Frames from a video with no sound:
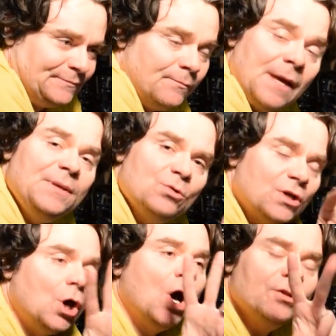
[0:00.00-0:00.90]
Maybe you
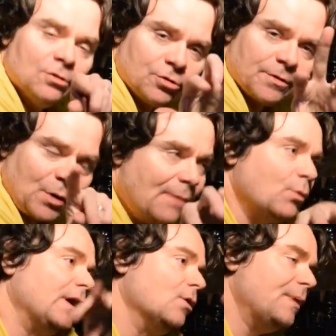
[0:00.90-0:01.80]
can unlearn the proper
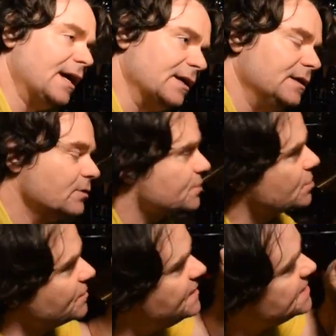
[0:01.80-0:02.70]
way and go back and hear
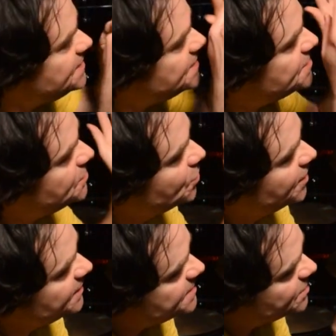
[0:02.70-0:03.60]
sort of this
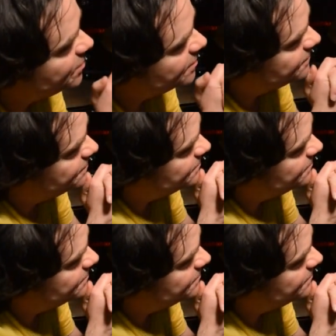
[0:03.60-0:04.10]
distorted, sort of